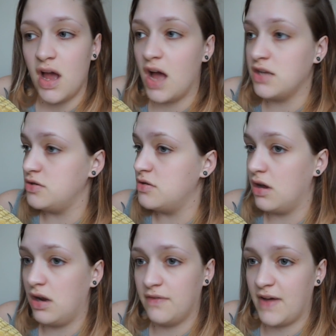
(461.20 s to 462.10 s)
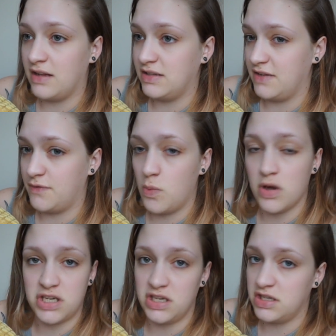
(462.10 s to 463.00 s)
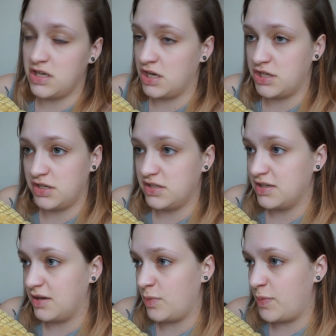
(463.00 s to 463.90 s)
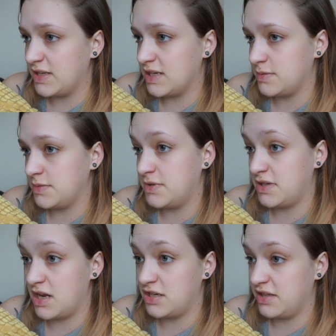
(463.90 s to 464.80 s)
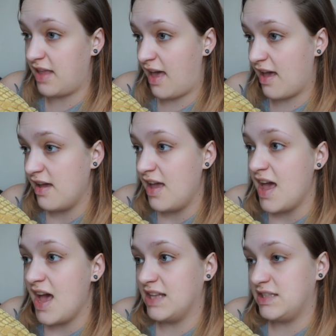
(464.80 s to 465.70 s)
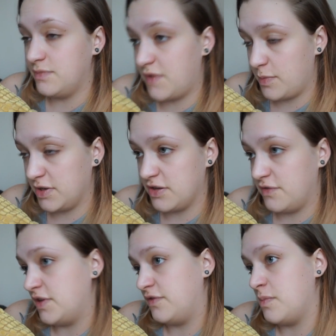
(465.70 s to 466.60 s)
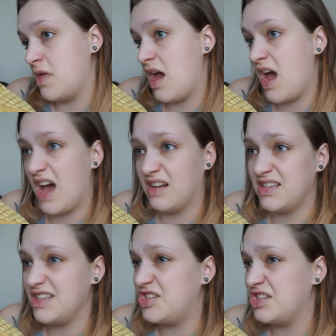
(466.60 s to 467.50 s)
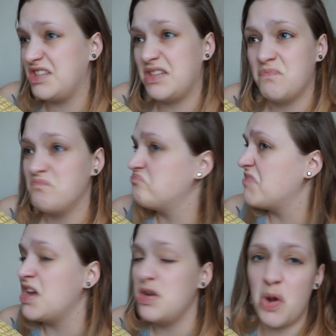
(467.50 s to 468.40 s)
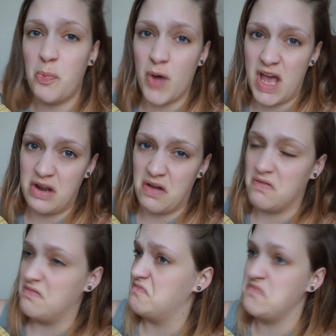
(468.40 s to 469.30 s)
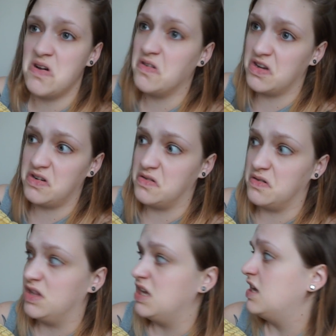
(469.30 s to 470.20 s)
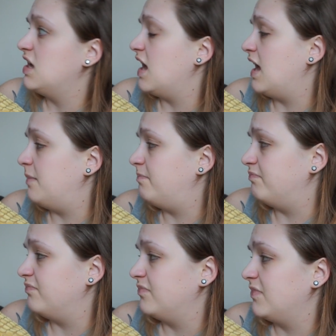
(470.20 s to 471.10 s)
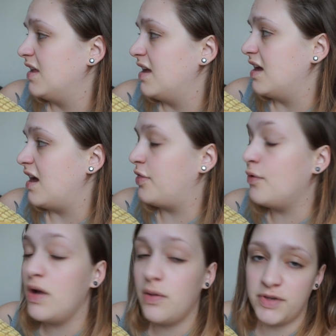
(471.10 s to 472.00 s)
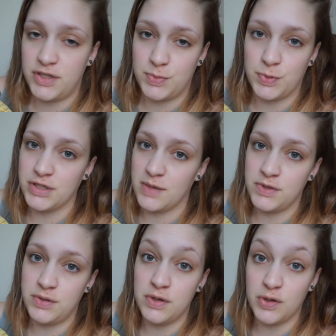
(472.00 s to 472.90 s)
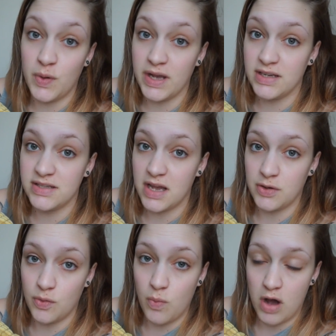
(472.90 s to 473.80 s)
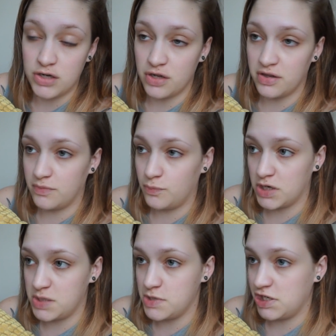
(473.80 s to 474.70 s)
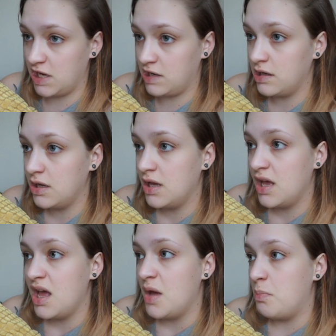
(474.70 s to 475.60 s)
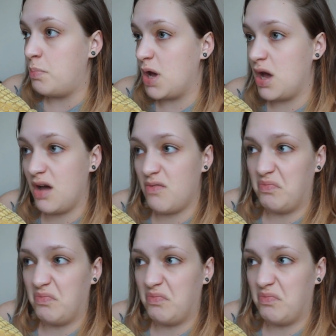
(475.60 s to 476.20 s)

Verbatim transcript: I do not love Aldi for washing detergent. We picked up some detergent there and some fabric softener from there, and it's just no bueno, not good at all. I thought it was just because I was doing a quick cycle wash on the washing machine, but